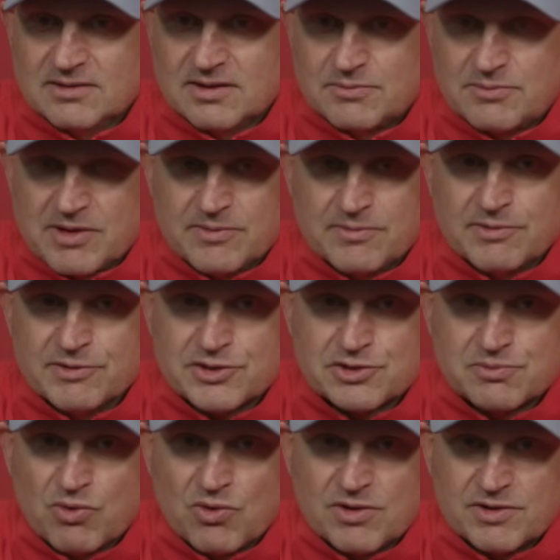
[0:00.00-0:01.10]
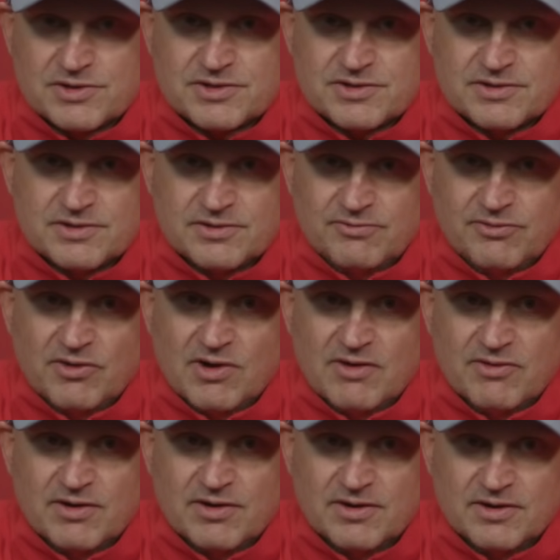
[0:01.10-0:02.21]
That's probably been sports
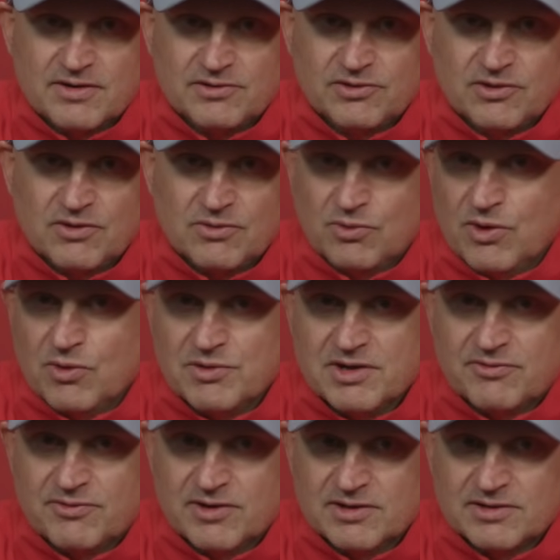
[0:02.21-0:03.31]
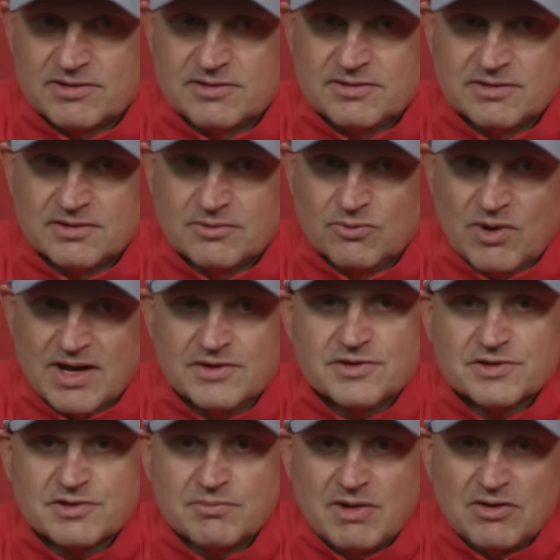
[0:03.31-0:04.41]
forever. So we're no different. We're
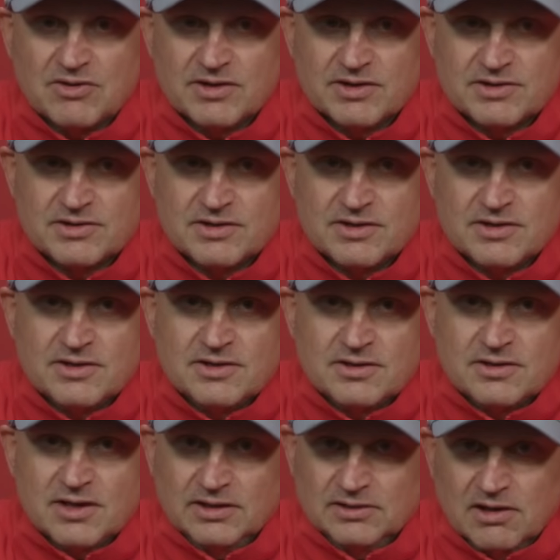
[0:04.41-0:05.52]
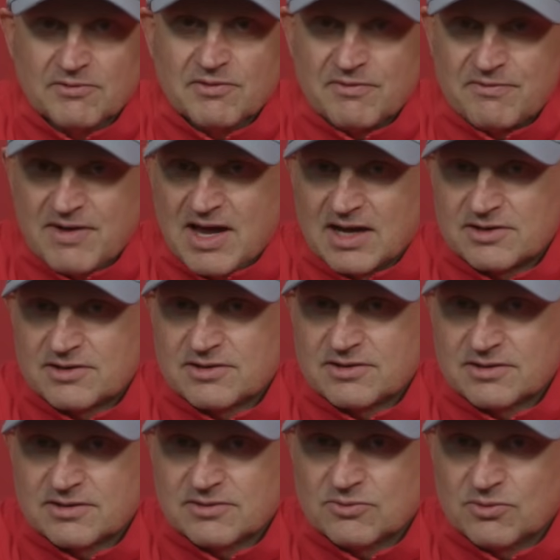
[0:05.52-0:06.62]
anxious about it. I love the fact
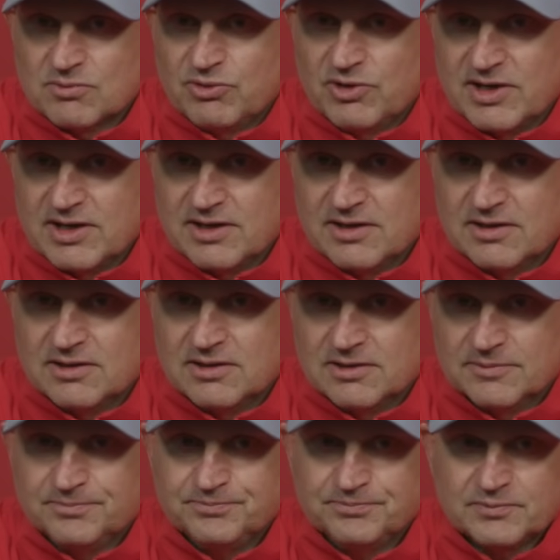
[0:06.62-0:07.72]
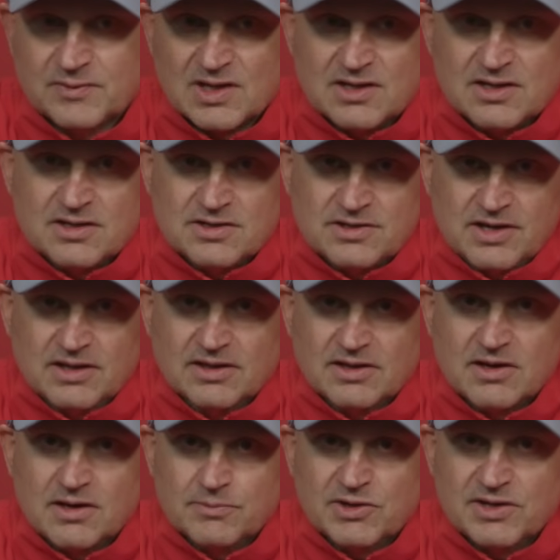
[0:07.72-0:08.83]
we're playing a Stanley
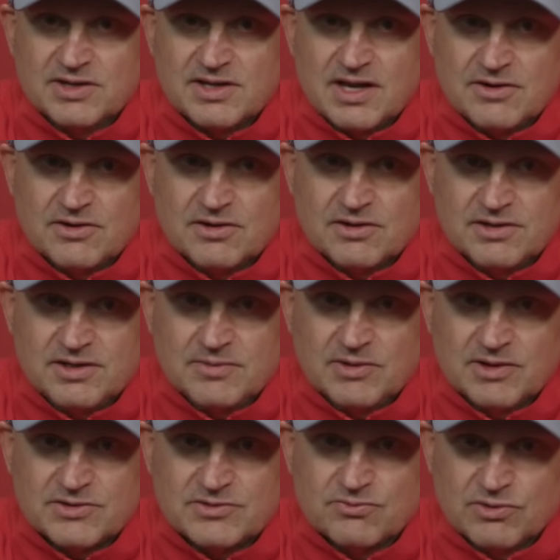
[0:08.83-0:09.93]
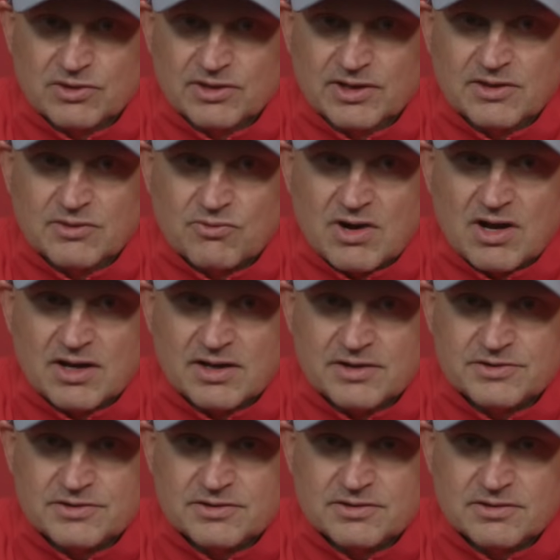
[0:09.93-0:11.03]
Cup contender, a team that's really on the
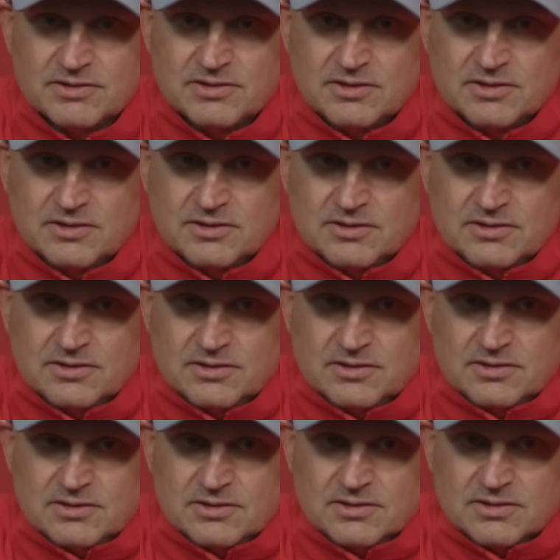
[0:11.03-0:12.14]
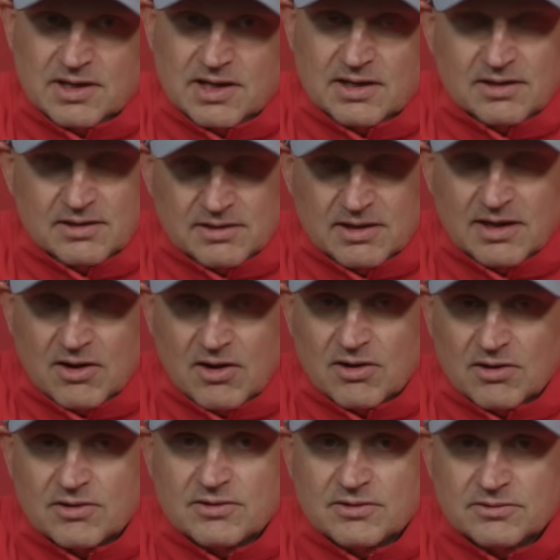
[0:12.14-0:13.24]
rise, and they
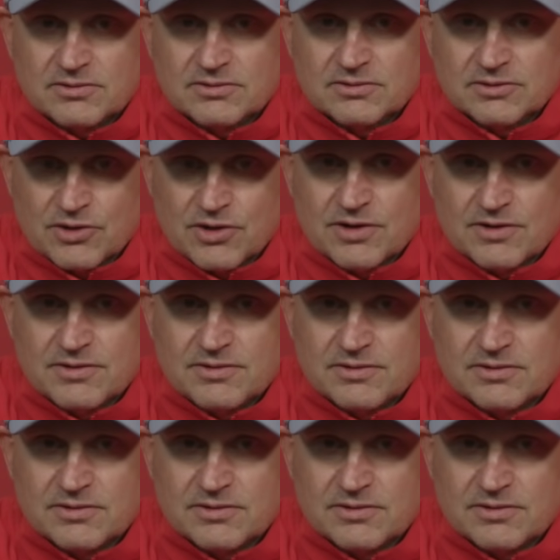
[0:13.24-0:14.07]
are good.